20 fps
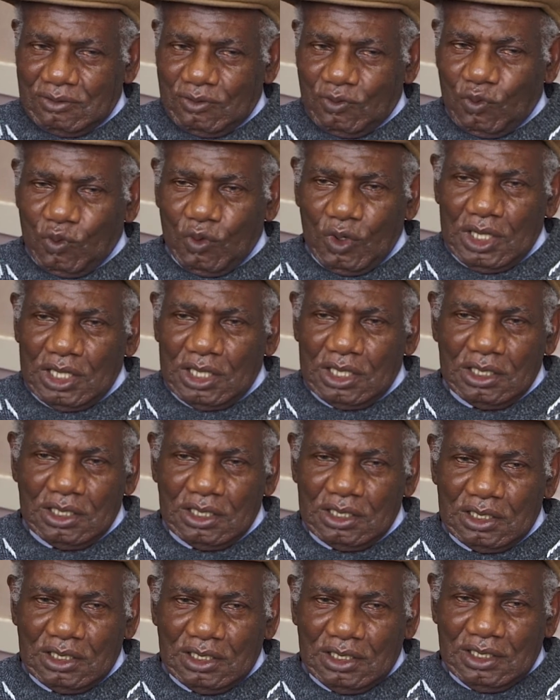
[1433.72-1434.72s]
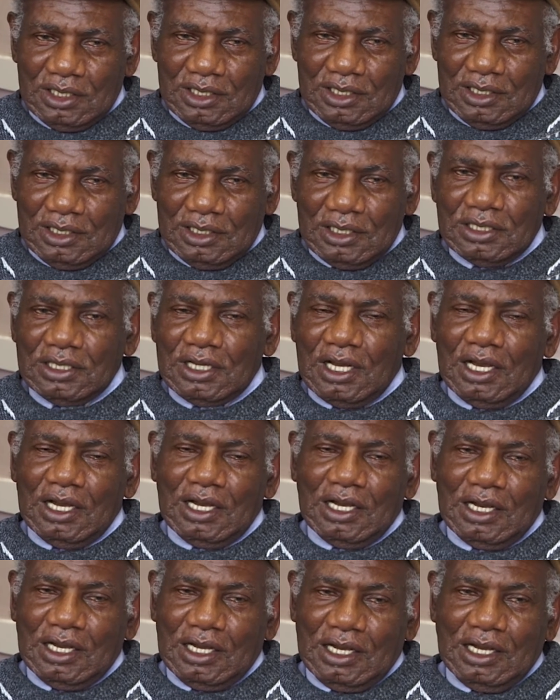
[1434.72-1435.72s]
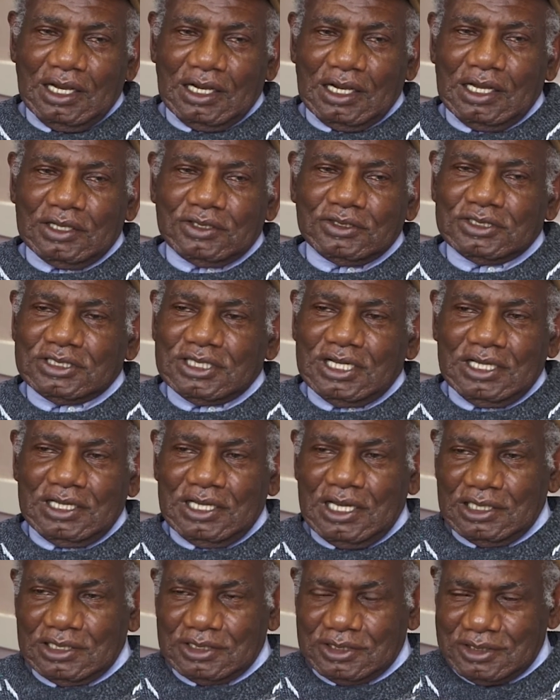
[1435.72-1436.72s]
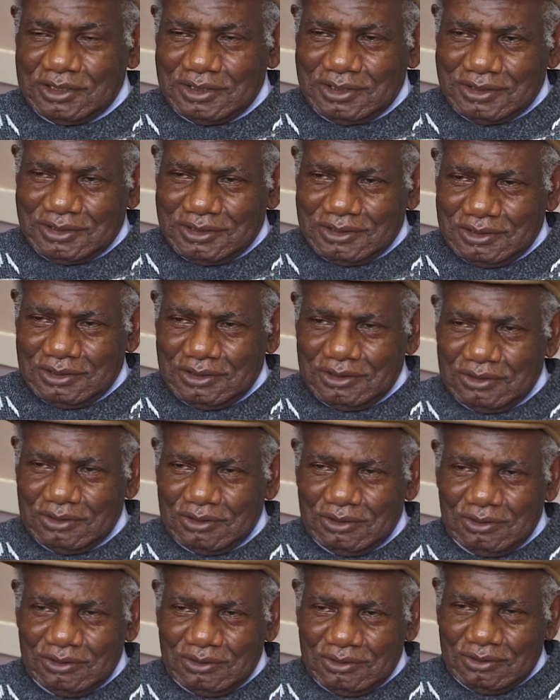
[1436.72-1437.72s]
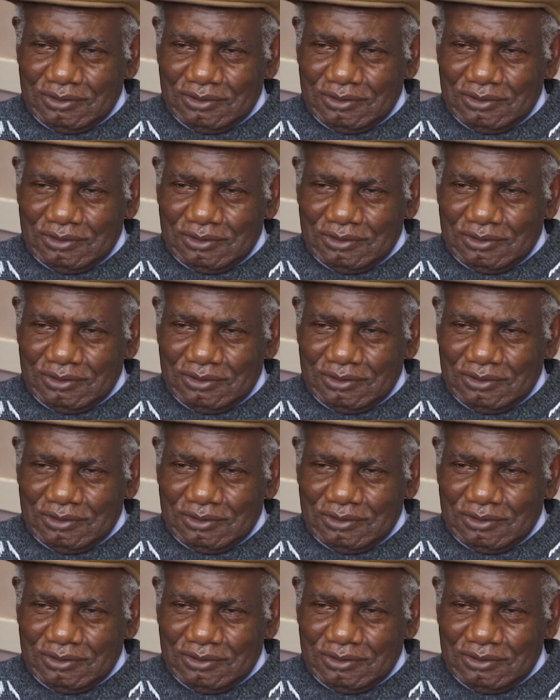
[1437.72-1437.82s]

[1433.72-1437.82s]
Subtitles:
Well, I got to say yes, you know,